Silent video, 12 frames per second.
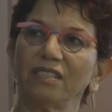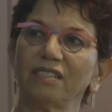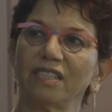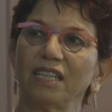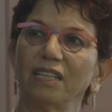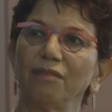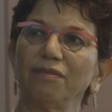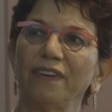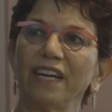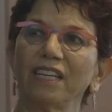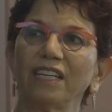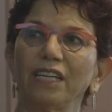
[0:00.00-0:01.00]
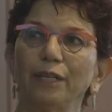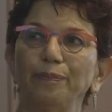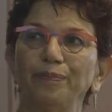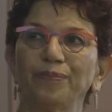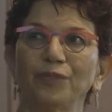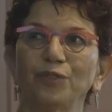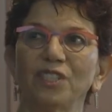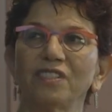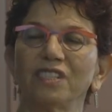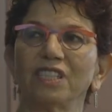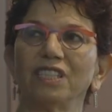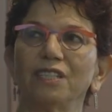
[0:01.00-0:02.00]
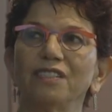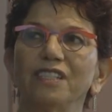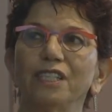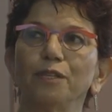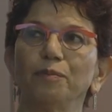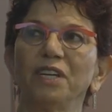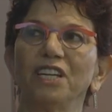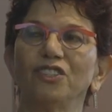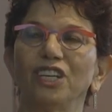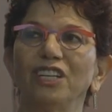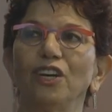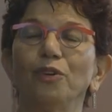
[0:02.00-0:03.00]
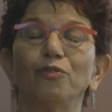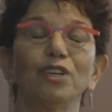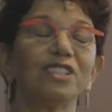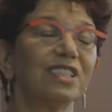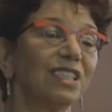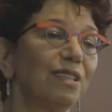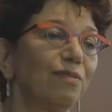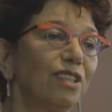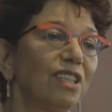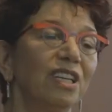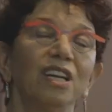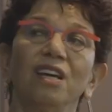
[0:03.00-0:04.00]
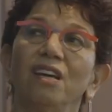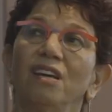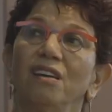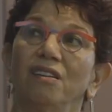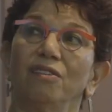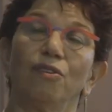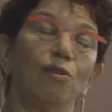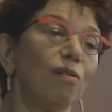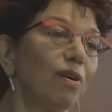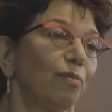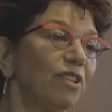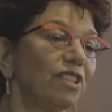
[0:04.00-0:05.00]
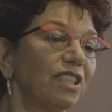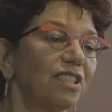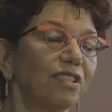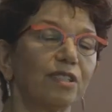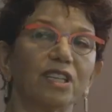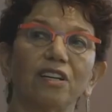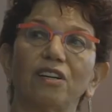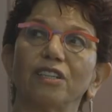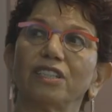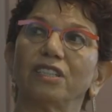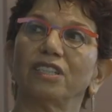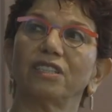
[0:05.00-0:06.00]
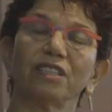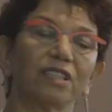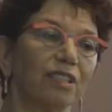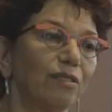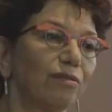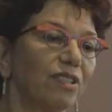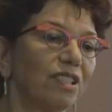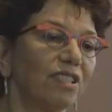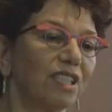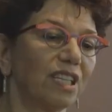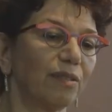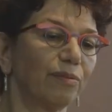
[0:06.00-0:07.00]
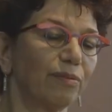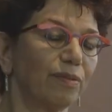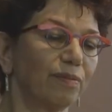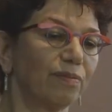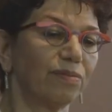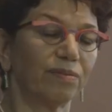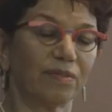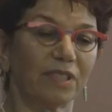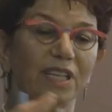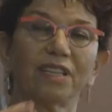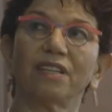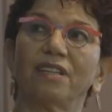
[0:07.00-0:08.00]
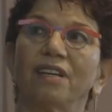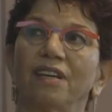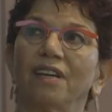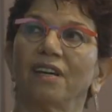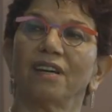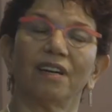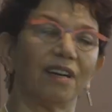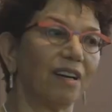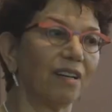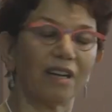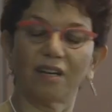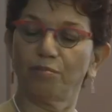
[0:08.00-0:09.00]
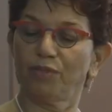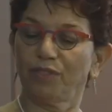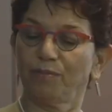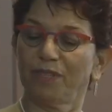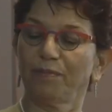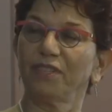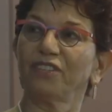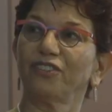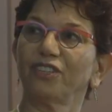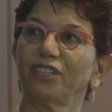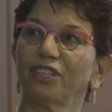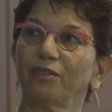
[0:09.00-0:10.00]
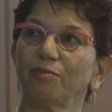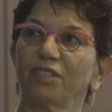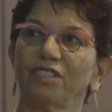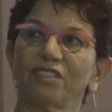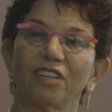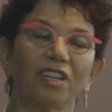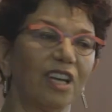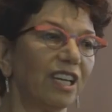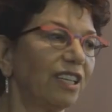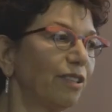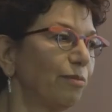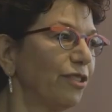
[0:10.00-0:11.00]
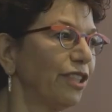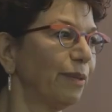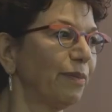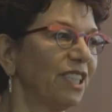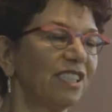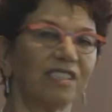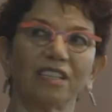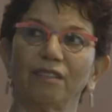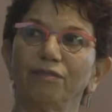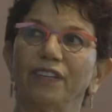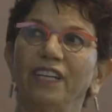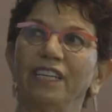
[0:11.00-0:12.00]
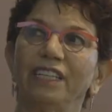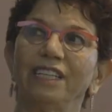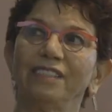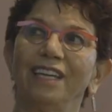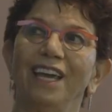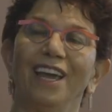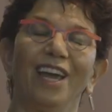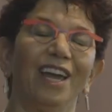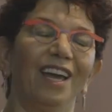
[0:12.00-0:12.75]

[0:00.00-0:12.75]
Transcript: is, in fact, was in the City Page, and I wasn't even know about this article, was that I put my picture here because I like it more than myself. It